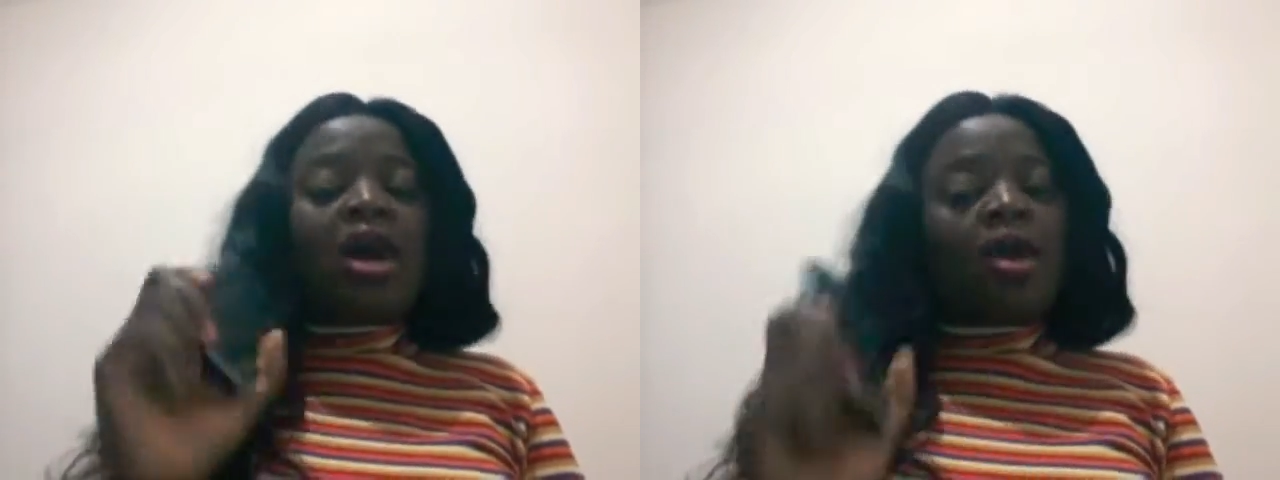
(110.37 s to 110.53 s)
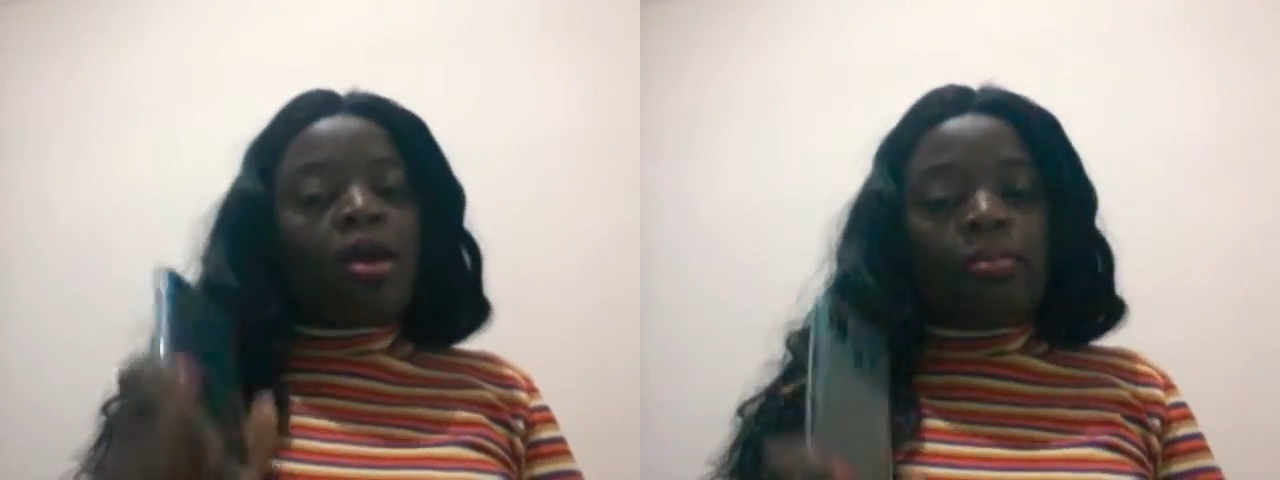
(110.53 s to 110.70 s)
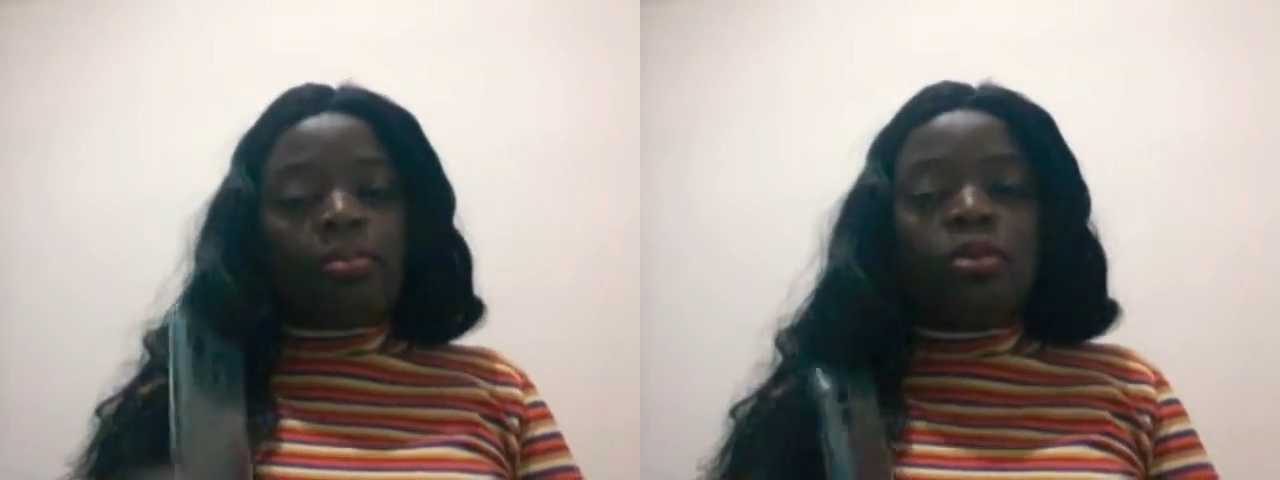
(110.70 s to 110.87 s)
I
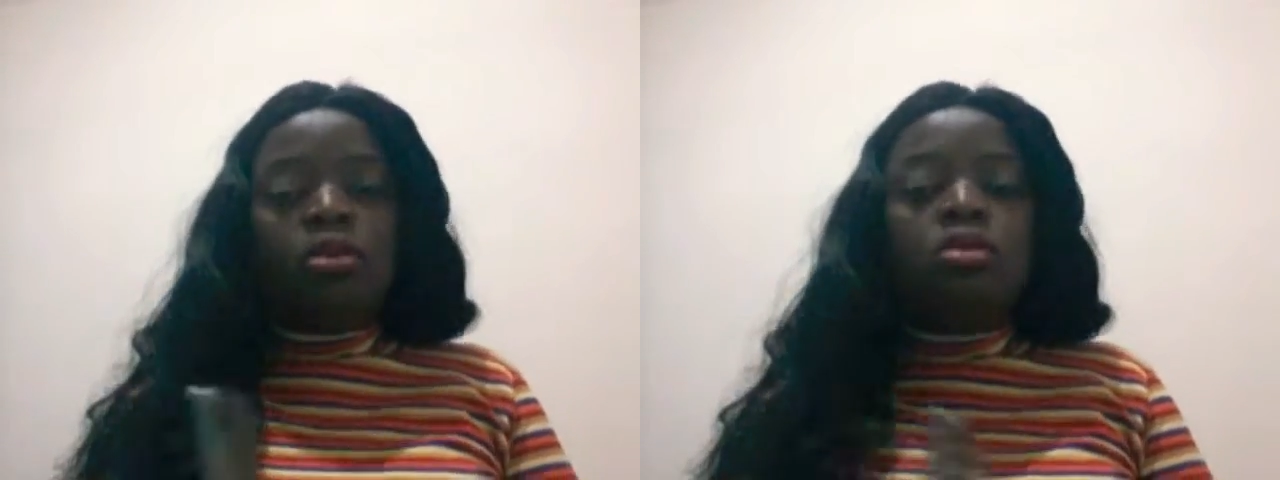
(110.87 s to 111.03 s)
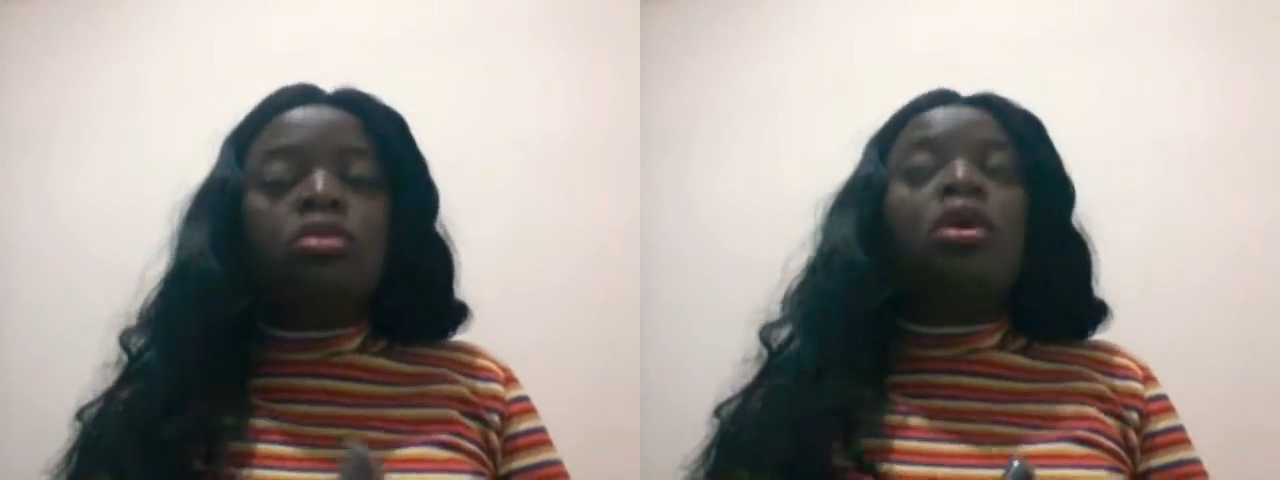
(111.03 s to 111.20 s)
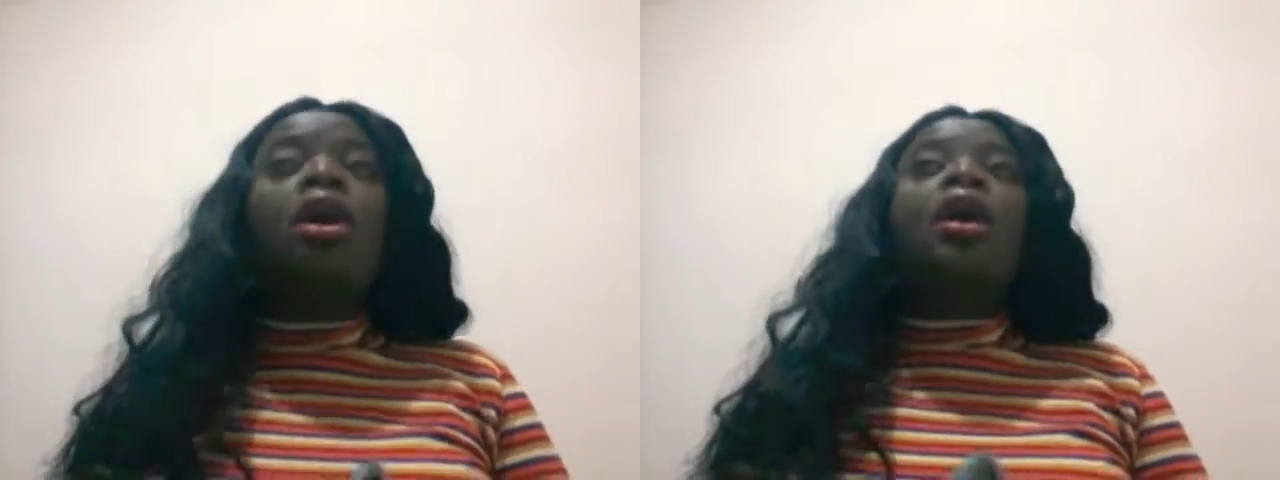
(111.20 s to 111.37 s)

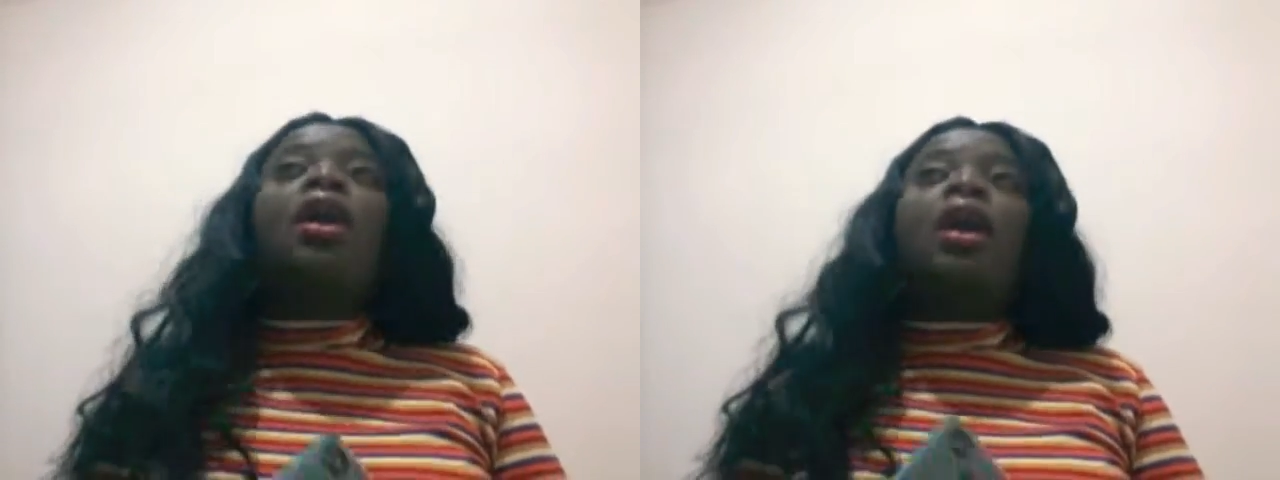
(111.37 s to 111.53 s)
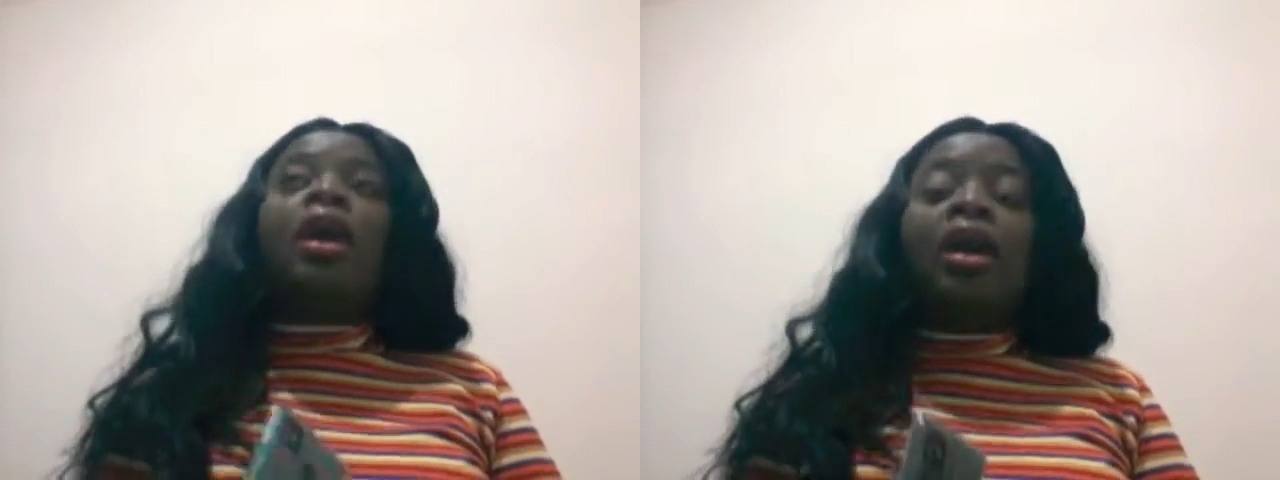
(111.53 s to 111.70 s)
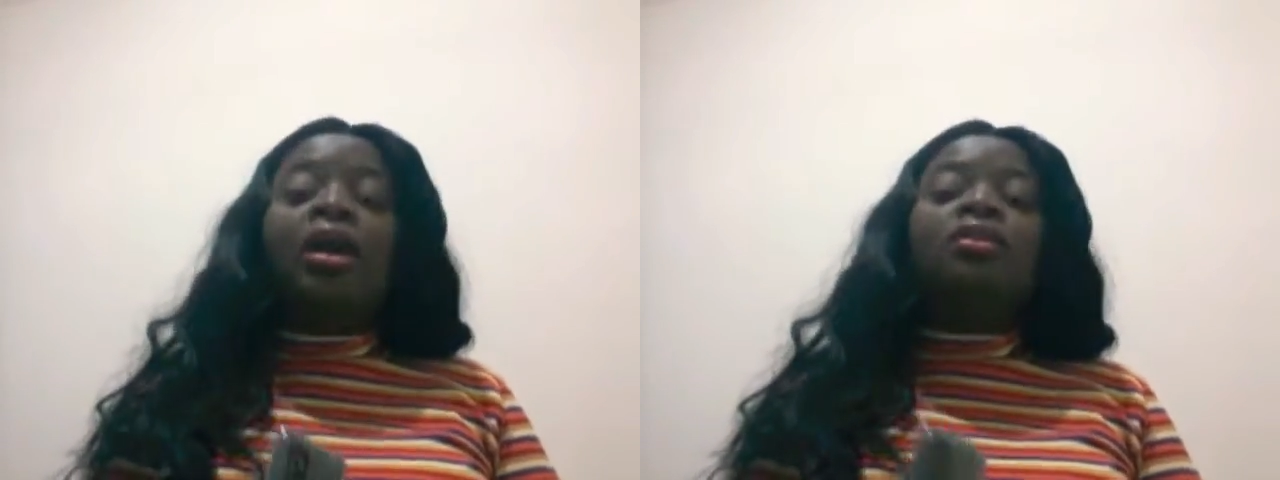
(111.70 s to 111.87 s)
upload.
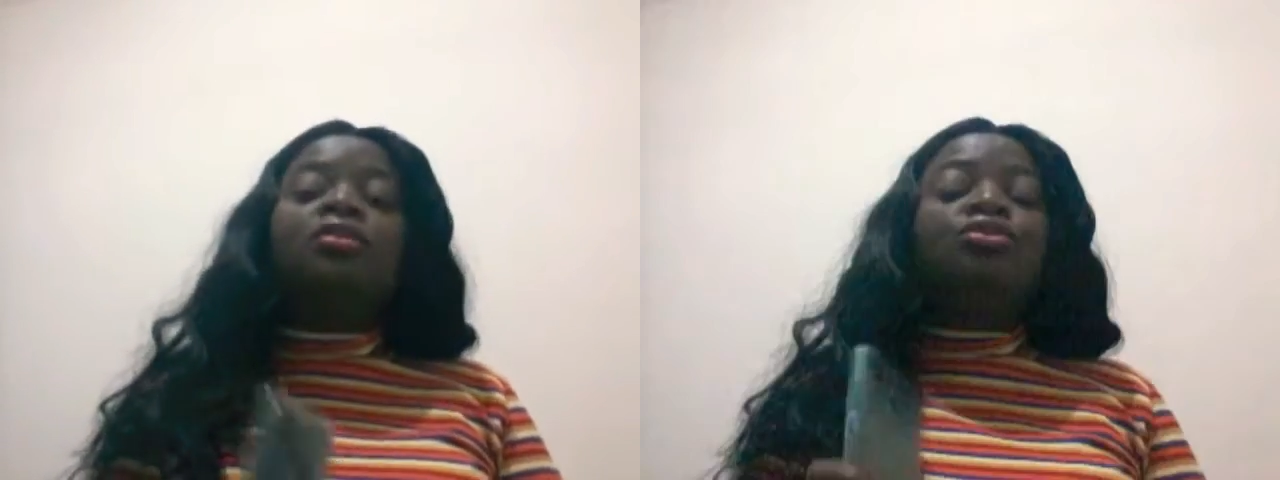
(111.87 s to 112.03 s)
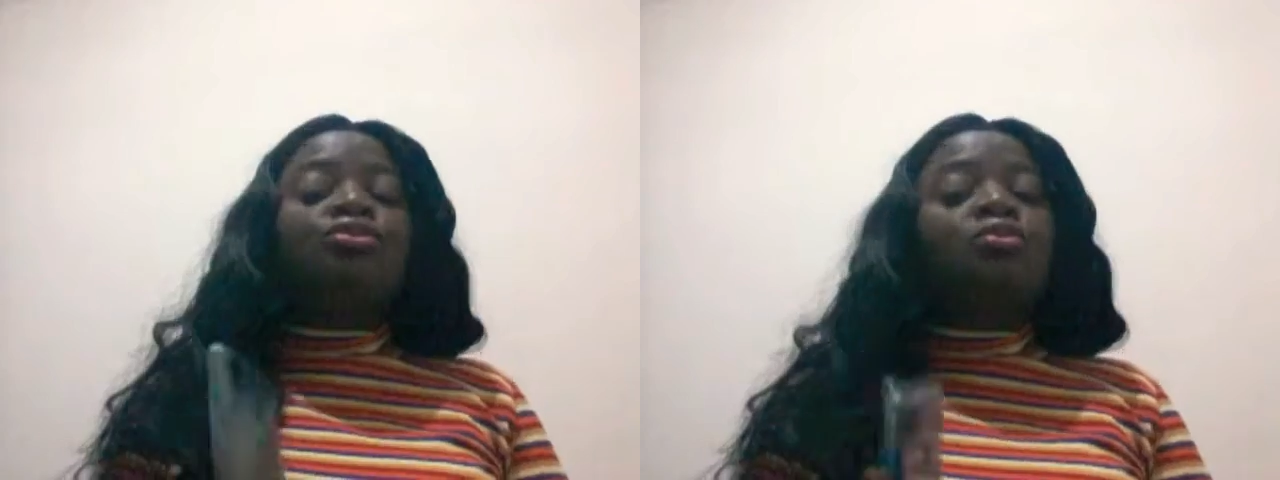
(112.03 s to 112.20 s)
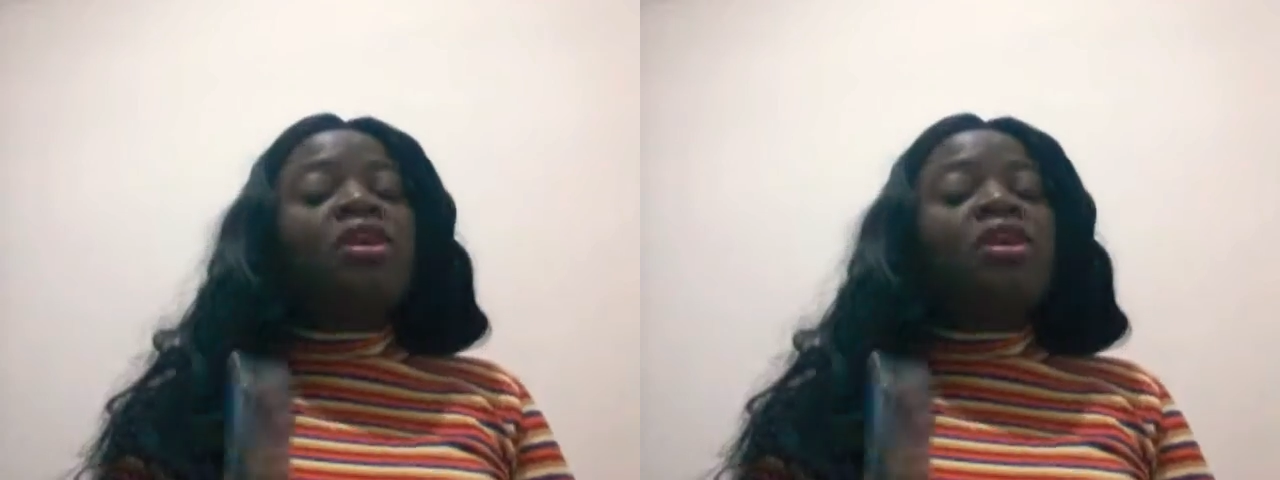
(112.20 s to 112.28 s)
And do